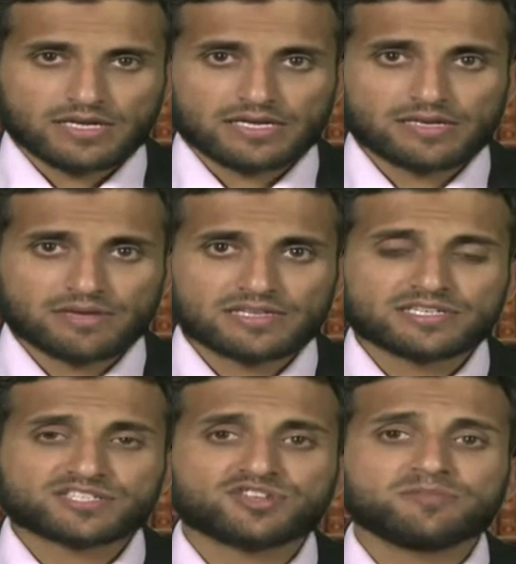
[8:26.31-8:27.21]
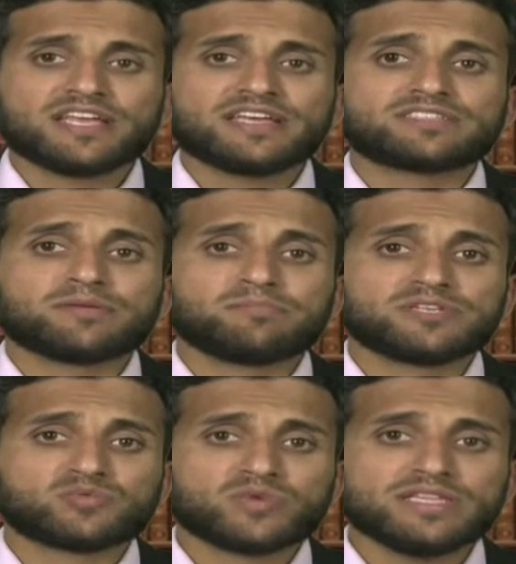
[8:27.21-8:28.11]
He may discriminate
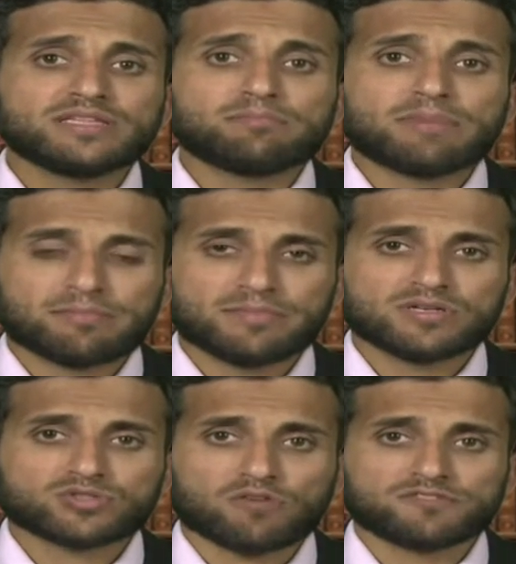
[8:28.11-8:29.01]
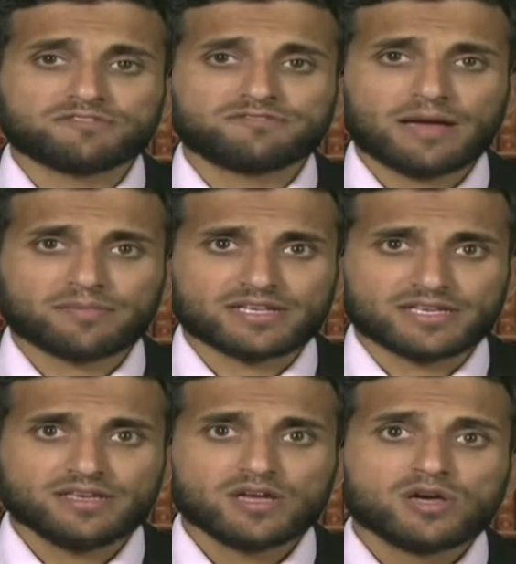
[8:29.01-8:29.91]
between the members of the family.